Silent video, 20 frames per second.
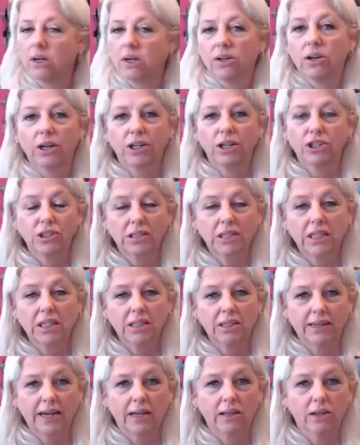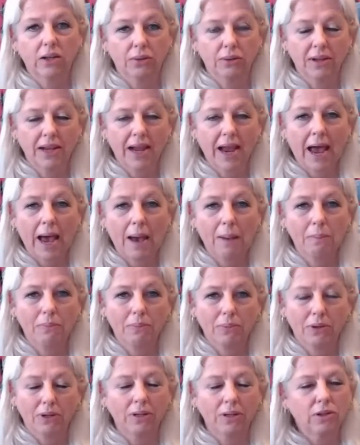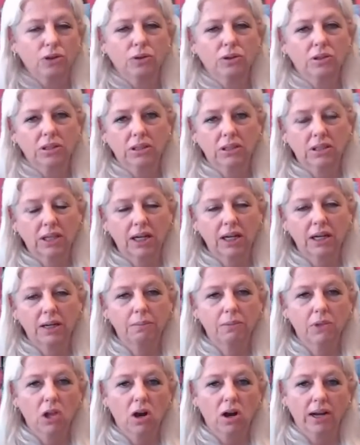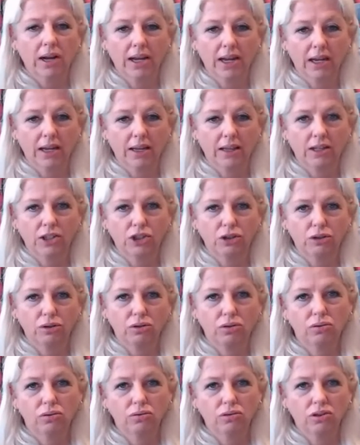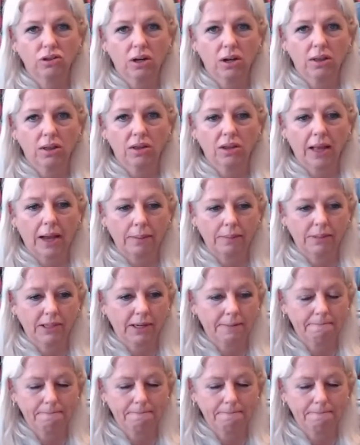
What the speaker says: No, you just need to download the app and use the same login that you used on the laptop.